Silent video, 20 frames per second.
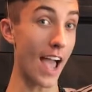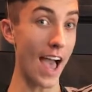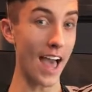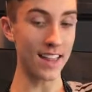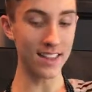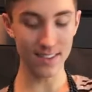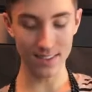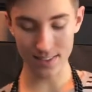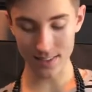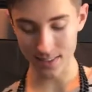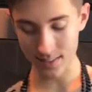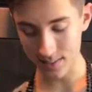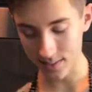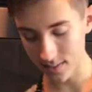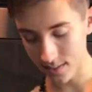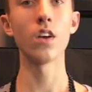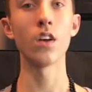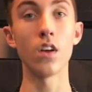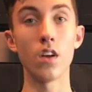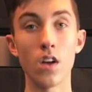hats.
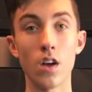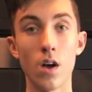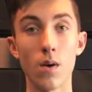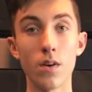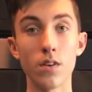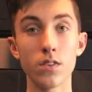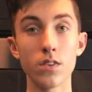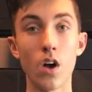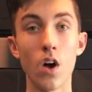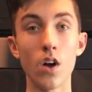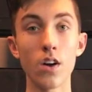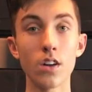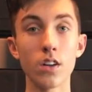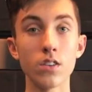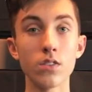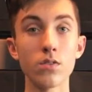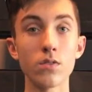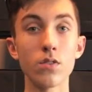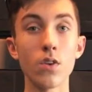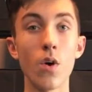When it's hard
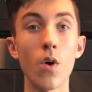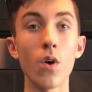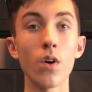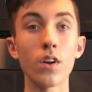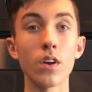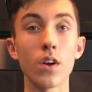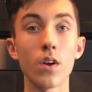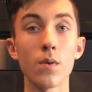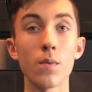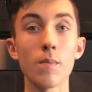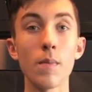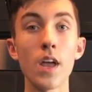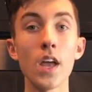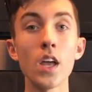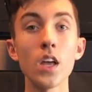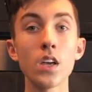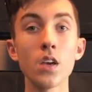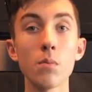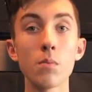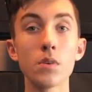or it's wrong or we're
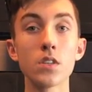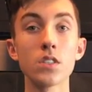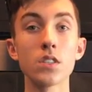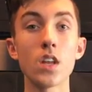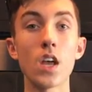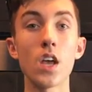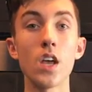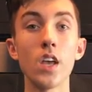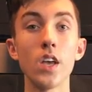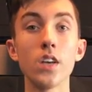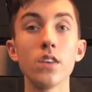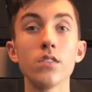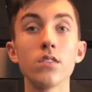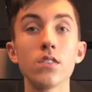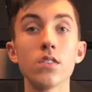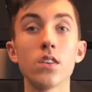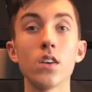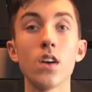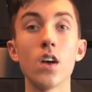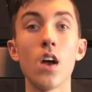making mistakes,
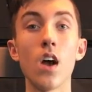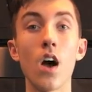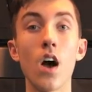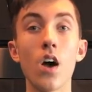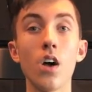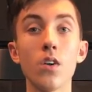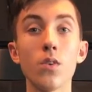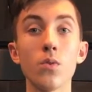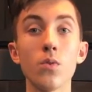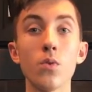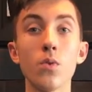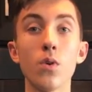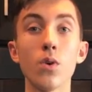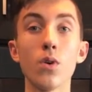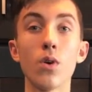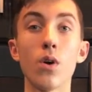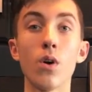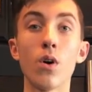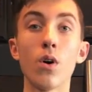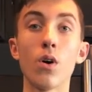I
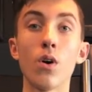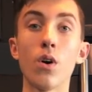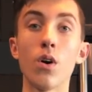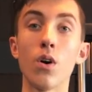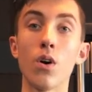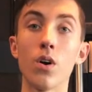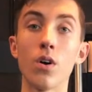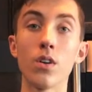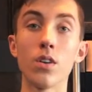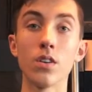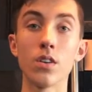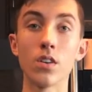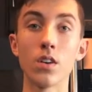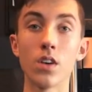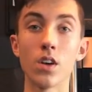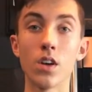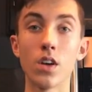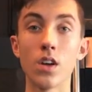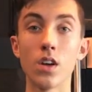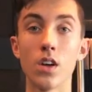want
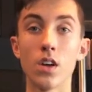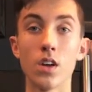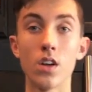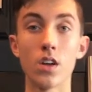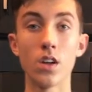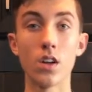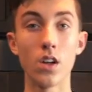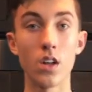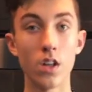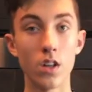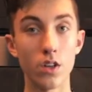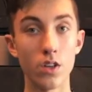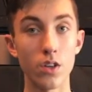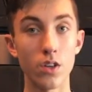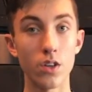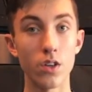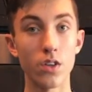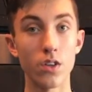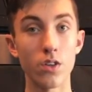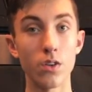
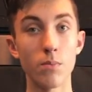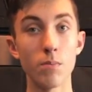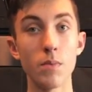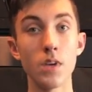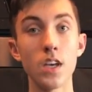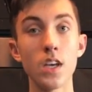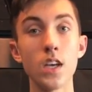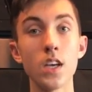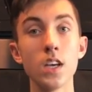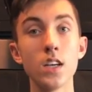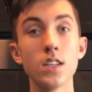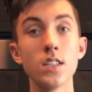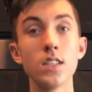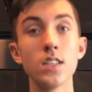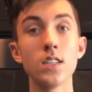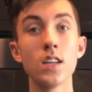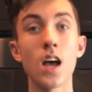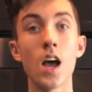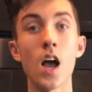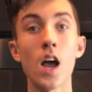your
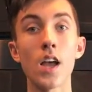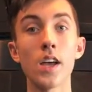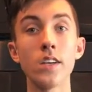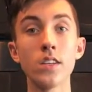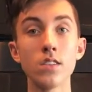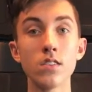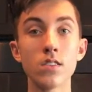midnight.